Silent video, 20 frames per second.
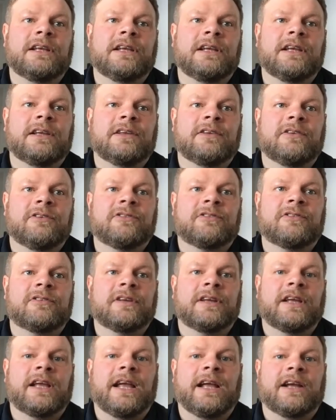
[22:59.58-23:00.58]
is
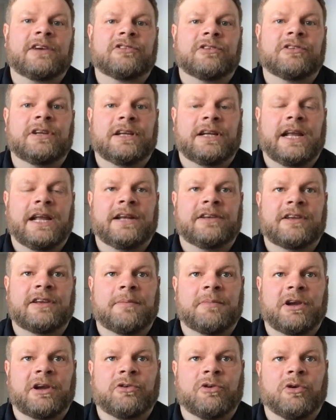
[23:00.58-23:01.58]
actually an
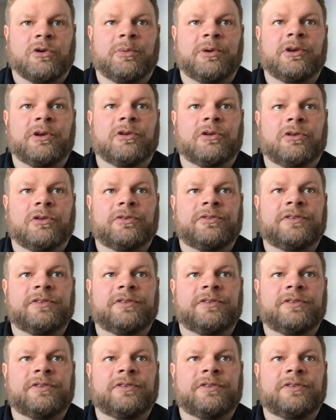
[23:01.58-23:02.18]
antimicrobial